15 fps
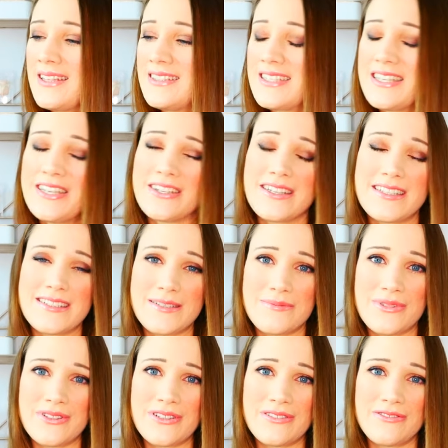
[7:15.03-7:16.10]
to hear that some
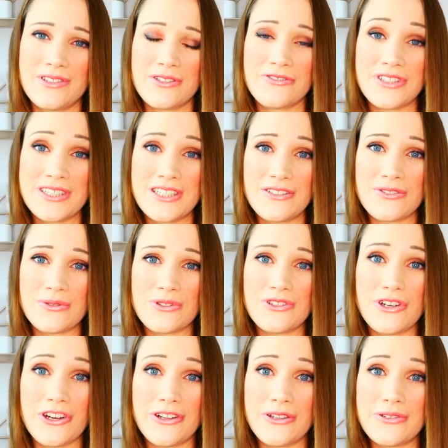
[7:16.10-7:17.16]
of the retail stores
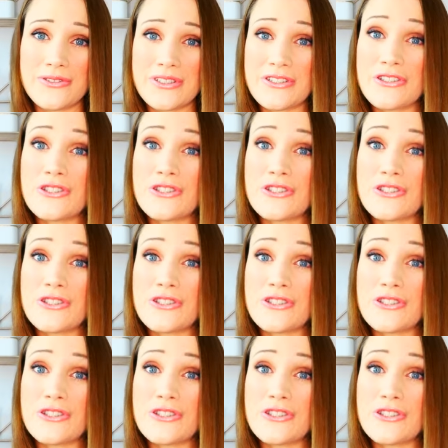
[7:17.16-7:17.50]
are closing.